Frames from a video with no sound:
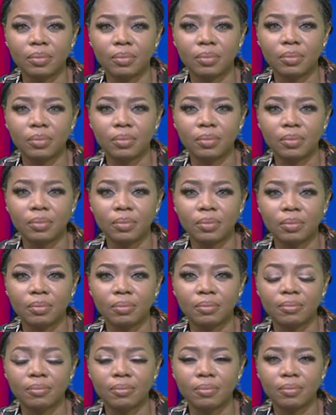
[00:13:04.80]

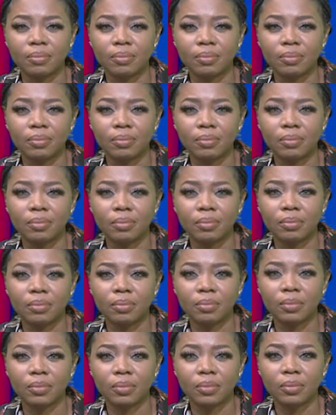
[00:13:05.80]

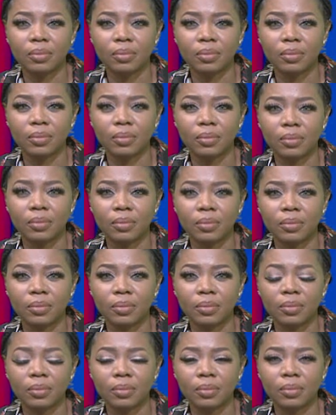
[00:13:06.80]

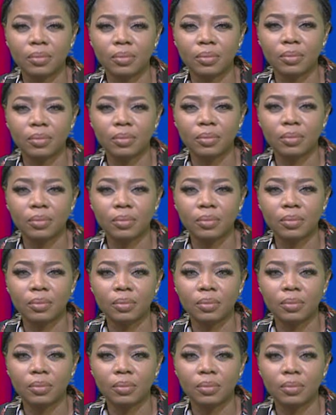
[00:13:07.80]

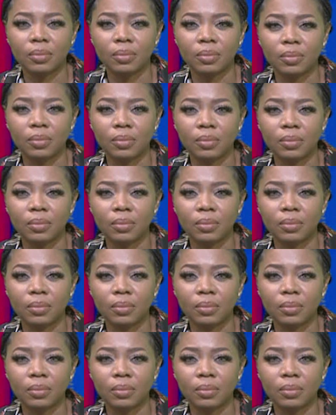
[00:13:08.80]
(silent)